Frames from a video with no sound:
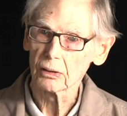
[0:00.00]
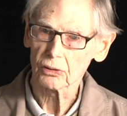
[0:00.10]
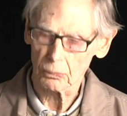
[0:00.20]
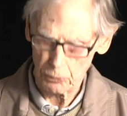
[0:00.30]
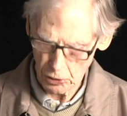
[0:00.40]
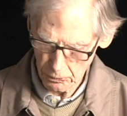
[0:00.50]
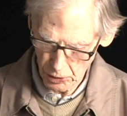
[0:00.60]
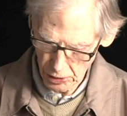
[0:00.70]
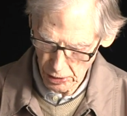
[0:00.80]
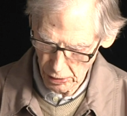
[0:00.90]
to put
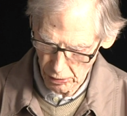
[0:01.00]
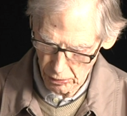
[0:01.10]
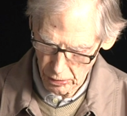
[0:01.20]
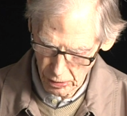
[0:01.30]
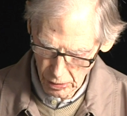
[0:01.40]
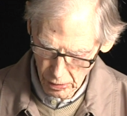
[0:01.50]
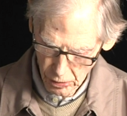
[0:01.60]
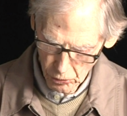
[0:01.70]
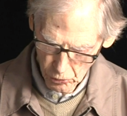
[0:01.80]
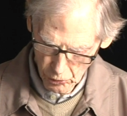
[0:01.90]
me here
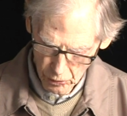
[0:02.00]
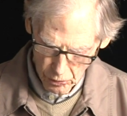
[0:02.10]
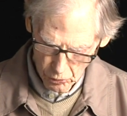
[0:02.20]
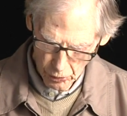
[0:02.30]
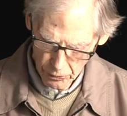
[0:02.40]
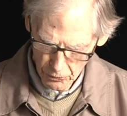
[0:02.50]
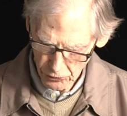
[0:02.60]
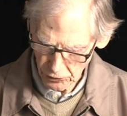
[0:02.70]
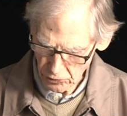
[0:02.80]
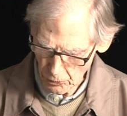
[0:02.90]
with, with
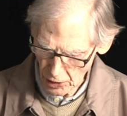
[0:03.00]
Mrs.